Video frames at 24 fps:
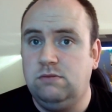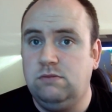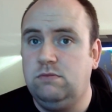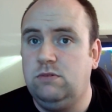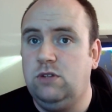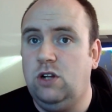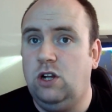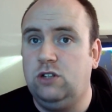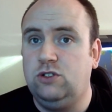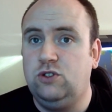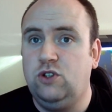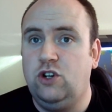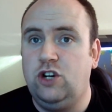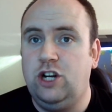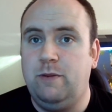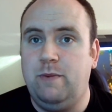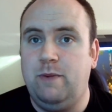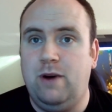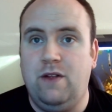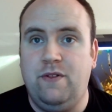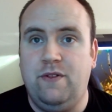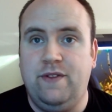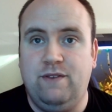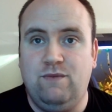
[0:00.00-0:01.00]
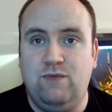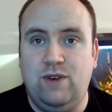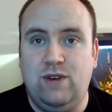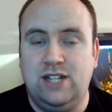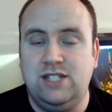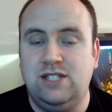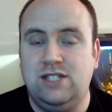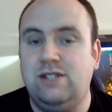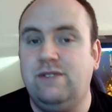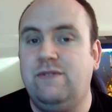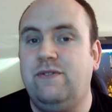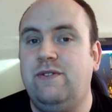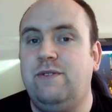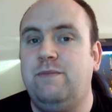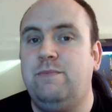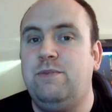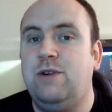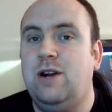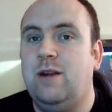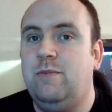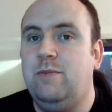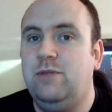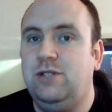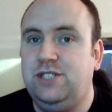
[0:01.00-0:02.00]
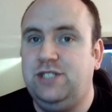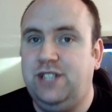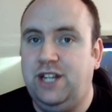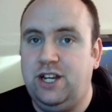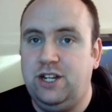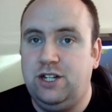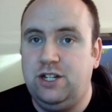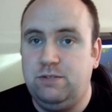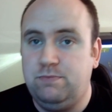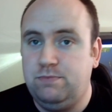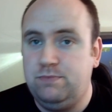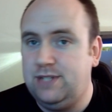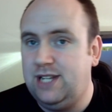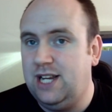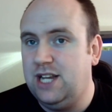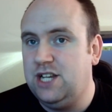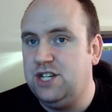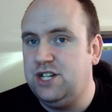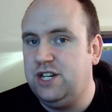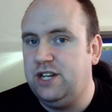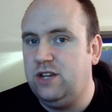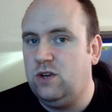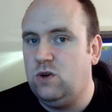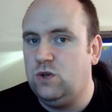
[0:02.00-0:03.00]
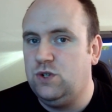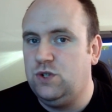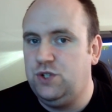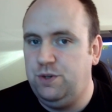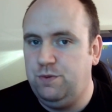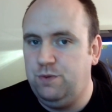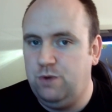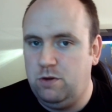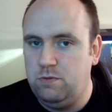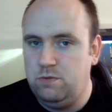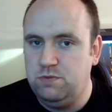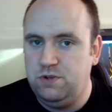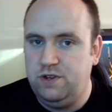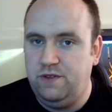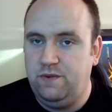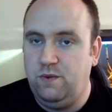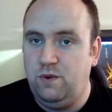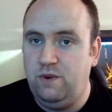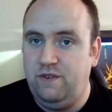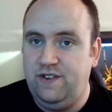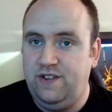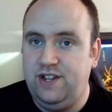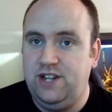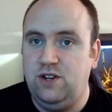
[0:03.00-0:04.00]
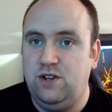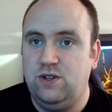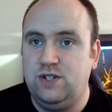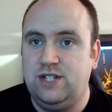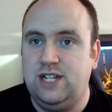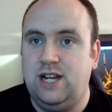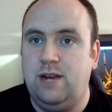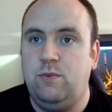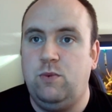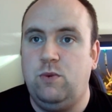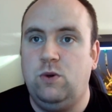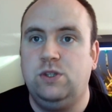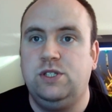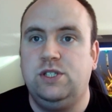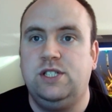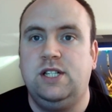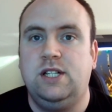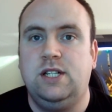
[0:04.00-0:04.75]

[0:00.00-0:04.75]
Not talking about the rest of the parameters that could potentially cause you problems within your tap water.